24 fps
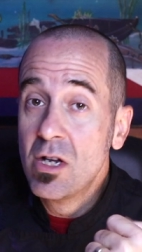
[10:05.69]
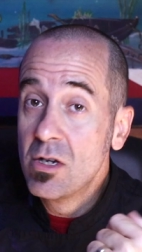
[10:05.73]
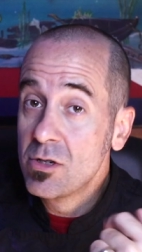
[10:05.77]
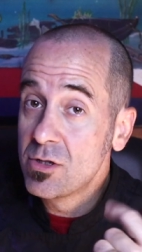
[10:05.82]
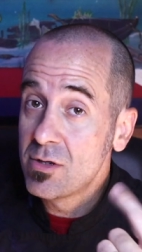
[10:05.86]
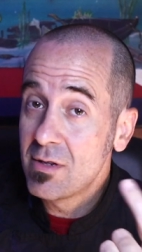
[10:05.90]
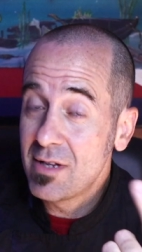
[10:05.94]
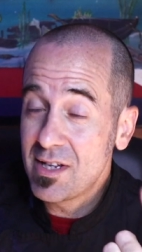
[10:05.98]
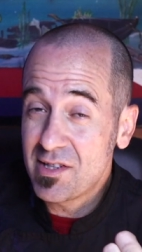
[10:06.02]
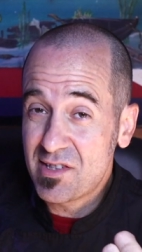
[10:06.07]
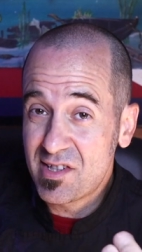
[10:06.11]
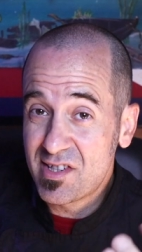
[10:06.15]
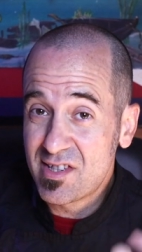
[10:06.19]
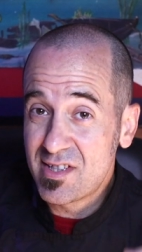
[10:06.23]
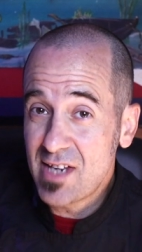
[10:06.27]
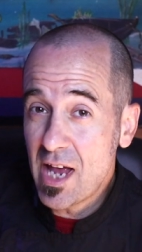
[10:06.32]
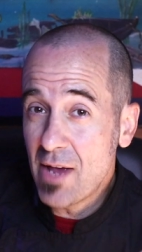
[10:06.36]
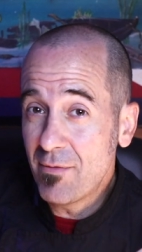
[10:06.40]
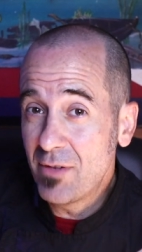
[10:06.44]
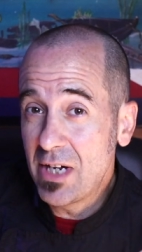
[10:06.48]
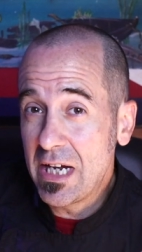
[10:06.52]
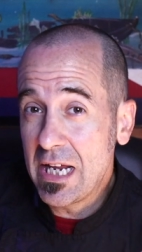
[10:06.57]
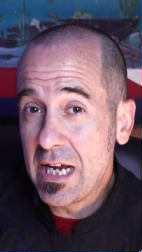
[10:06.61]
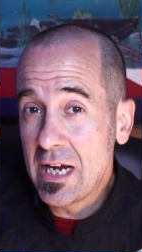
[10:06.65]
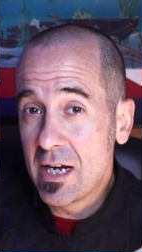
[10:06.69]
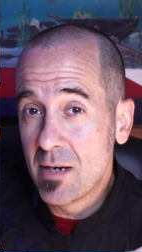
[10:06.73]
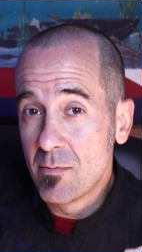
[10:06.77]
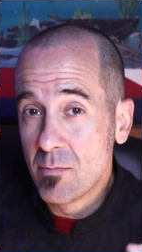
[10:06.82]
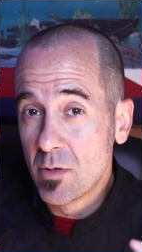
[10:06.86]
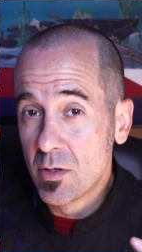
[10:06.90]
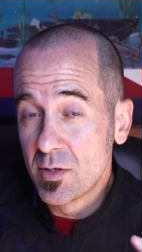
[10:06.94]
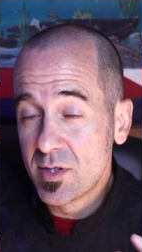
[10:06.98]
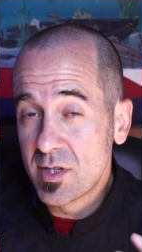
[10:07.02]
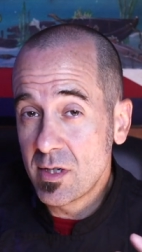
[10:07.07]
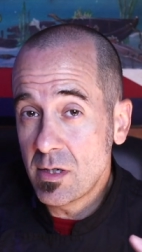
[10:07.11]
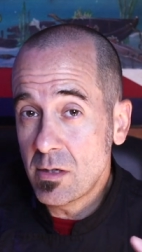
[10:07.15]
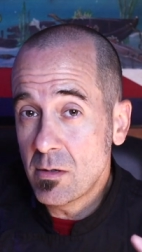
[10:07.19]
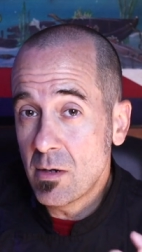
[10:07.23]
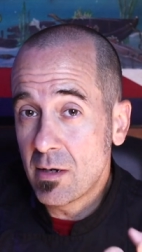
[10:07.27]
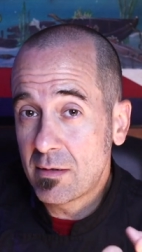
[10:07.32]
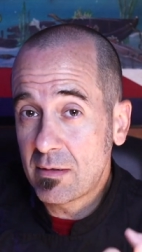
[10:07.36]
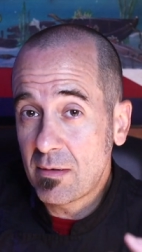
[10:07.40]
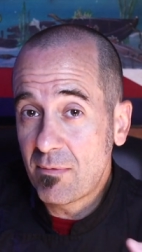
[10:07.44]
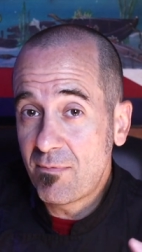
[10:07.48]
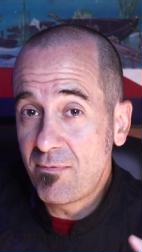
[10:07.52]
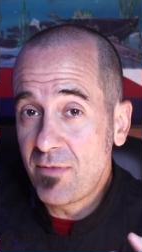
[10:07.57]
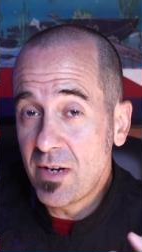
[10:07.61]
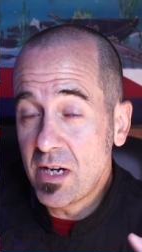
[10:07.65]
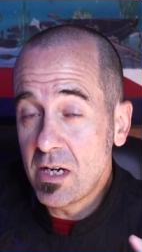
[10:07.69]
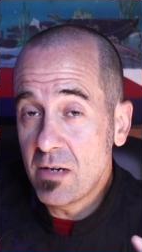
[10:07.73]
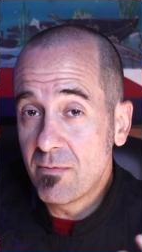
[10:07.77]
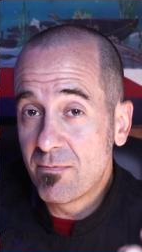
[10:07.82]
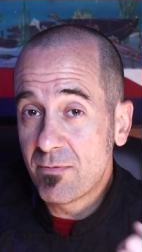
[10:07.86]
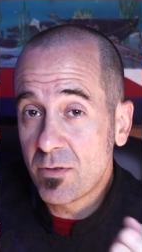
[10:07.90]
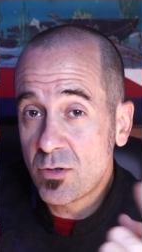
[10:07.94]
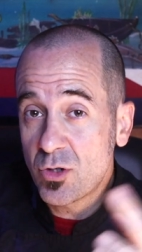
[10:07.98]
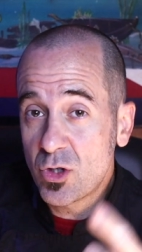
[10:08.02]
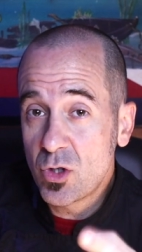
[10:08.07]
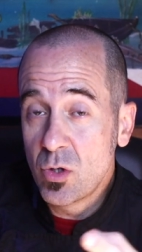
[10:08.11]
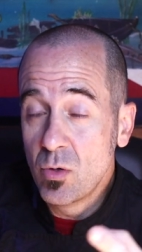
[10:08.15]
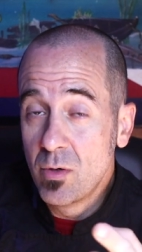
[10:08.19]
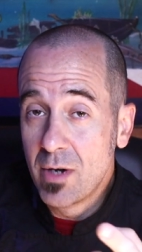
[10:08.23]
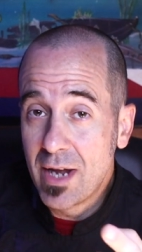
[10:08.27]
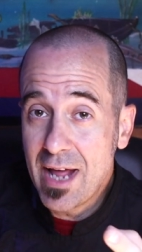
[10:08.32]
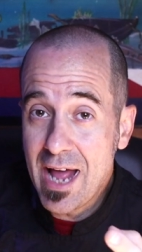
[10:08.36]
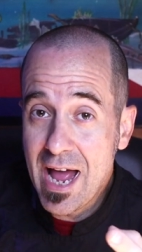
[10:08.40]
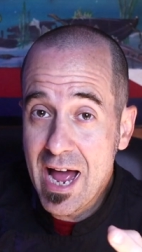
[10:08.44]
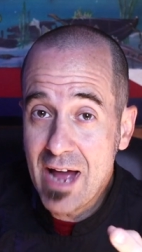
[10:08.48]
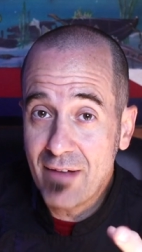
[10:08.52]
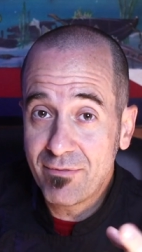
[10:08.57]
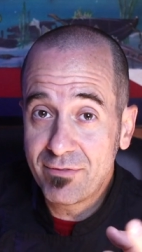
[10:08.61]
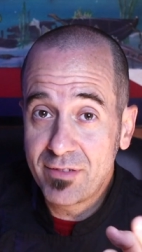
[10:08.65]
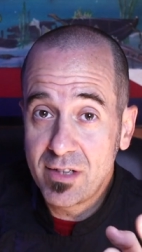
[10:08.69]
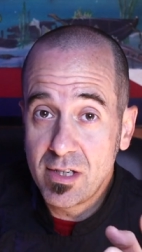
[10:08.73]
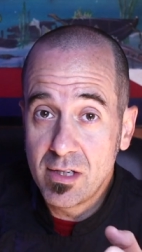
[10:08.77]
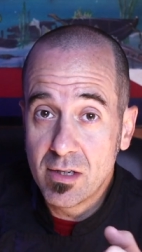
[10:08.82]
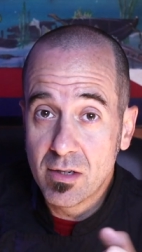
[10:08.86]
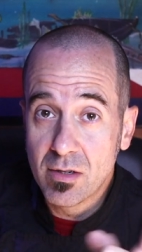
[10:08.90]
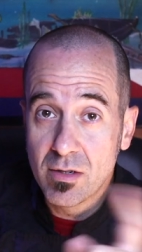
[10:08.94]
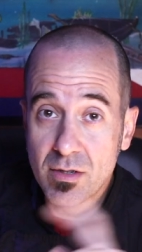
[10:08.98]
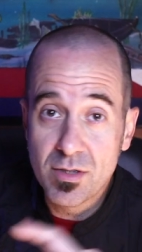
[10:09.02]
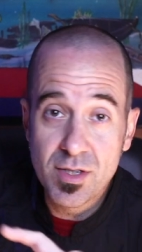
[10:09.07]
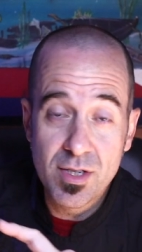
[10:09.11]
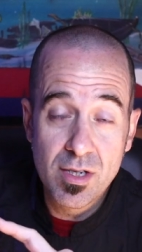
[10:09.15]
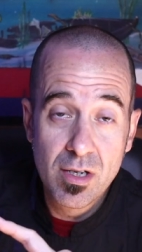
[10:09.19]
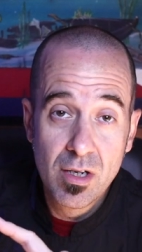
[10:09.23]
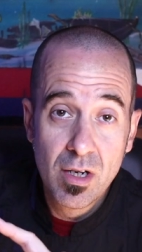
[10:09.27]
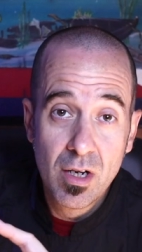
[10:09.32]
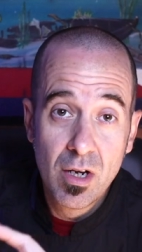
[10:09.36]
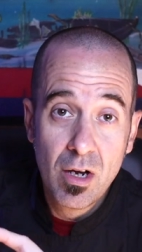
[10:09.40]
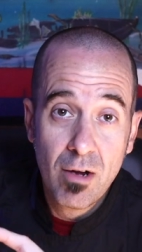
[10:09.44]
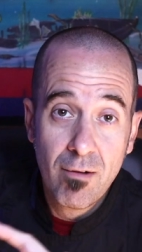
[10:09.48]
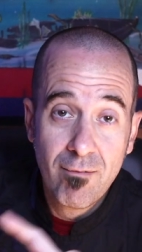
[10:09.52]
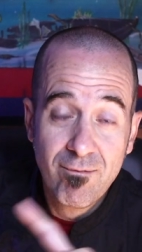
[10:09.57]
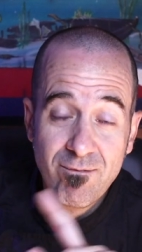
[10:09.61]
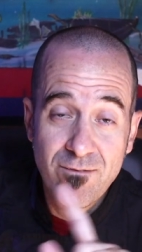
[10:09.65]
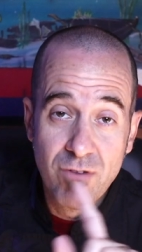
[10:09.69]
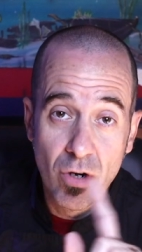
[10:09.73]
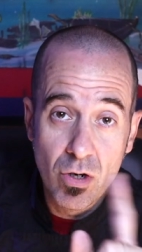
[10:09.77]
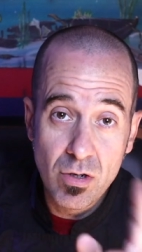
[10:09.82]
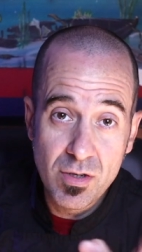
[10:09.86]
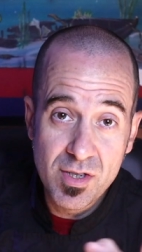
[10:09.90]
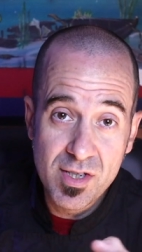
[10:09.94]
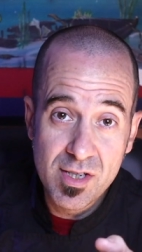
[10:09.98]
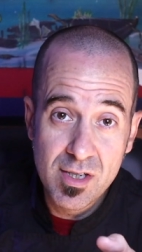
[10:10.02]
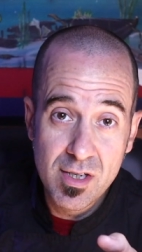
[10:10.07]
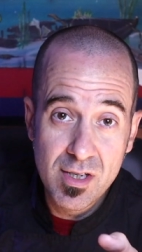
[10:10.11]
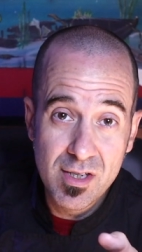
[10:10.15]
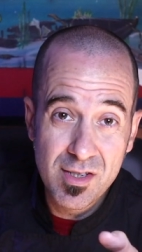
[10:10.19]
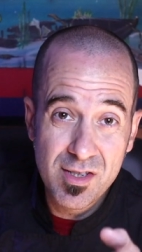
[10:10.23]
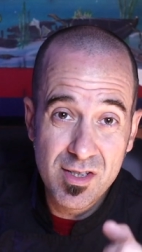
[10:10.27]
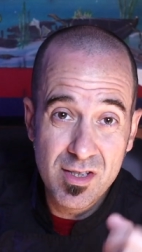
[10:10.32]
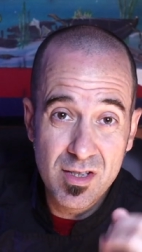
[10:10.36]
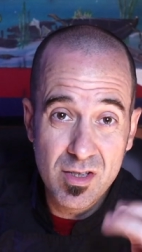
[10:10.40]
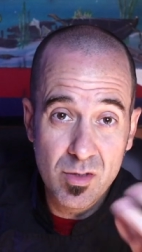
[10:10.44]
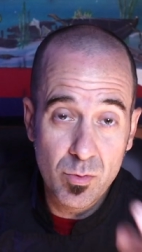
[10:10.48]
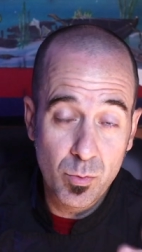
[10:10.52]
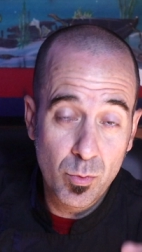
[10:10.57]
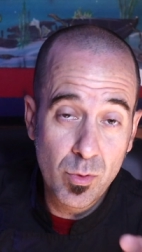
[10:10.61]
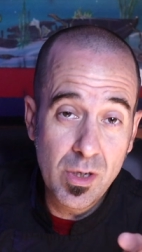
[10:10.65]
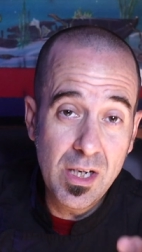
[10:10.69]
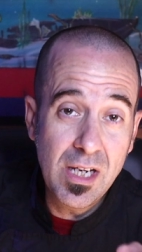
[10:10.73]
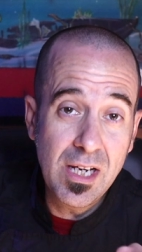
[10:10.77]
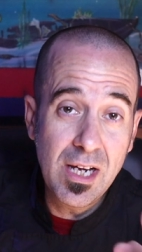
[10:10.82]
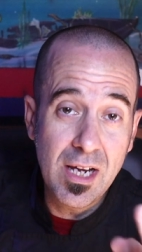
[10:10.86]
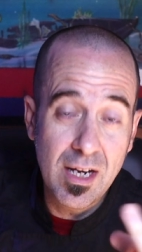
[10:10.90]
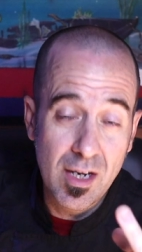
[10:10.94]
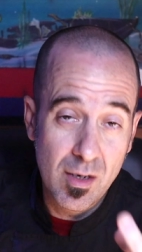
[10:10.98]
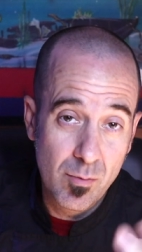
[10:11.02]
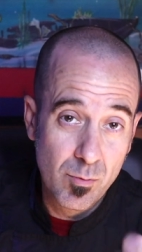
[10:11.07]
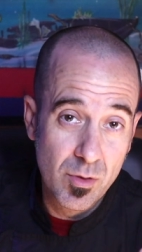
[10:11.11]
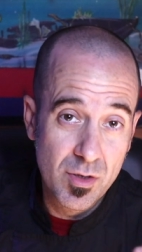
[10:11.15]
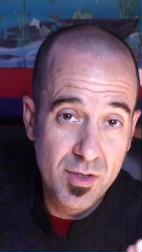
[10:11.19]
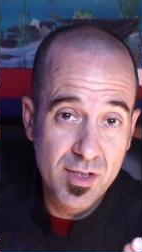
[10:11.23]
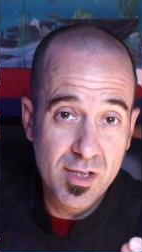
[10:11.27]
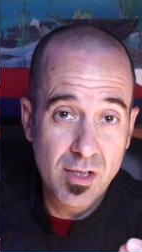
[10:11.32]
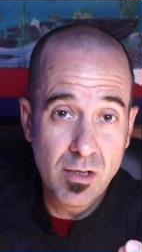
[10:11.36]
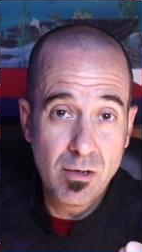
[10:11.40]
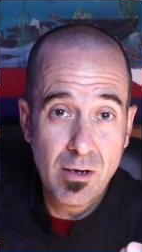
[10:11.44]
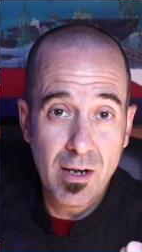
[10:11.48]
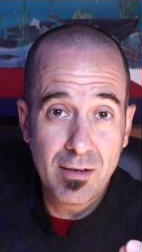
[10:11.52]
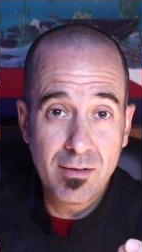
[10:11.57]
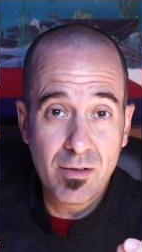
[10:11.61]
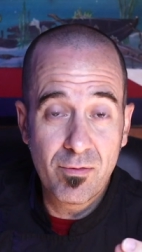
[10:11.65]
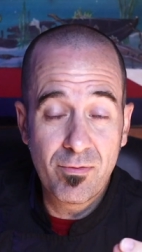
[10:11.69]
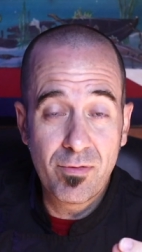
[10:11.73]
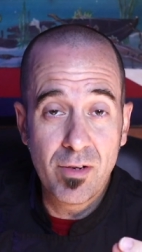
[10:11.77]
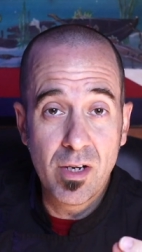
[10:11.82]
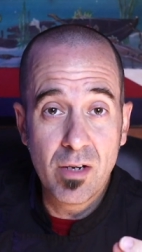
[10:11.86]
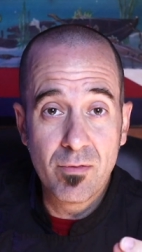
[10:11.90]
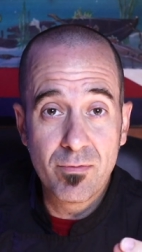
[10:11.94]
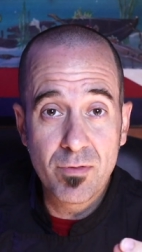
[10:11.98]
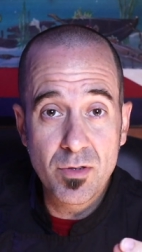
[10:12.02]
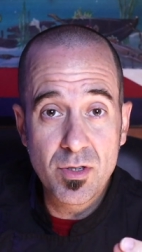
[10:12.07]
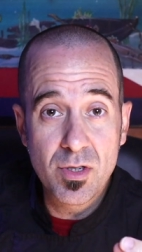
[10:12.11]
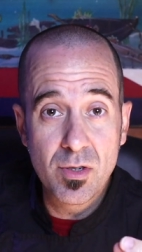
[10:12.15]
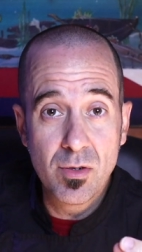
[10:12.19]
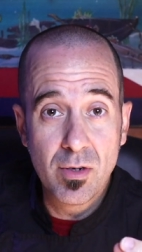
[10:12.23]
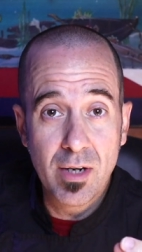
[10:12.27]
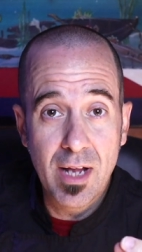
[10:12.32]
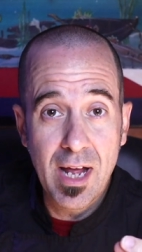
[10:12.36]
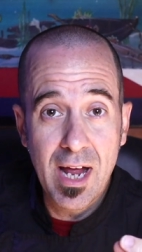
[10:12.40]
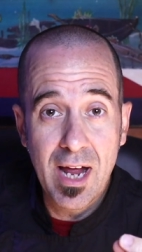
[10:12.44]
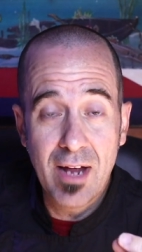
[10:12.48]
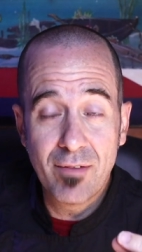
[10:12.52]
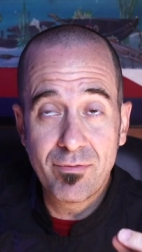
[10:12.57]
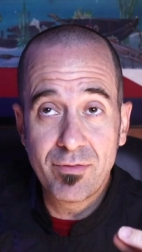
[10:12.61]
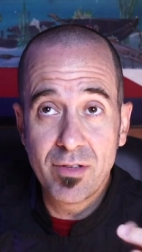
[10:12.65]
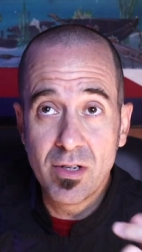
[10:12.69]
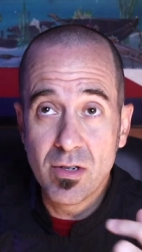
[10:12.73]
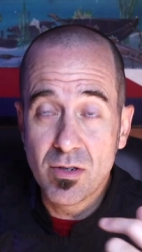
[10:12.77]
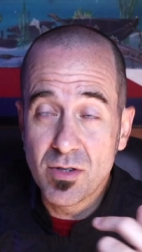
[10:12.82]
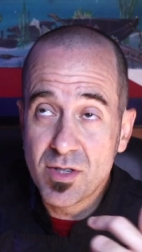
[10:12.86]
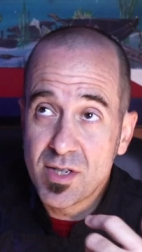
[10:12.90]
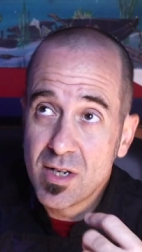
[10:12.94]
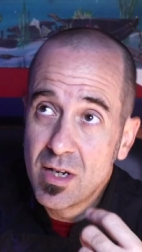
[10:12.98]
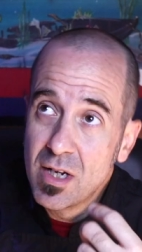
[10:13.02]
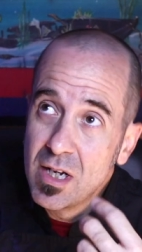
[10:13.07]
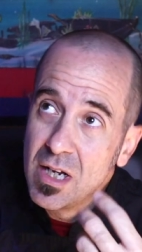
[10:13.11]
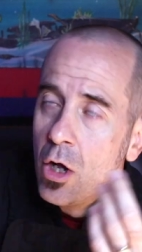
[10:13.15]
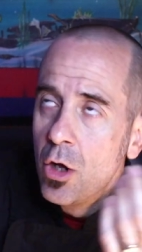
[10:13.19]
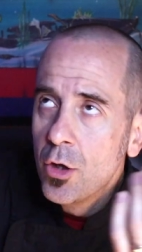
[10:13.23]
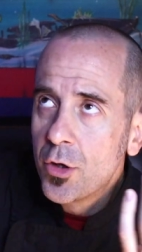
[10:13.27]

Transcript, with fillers: So that's seven animals that you have to feed for two and a half years versus three animals that you have to feed for two and a half years.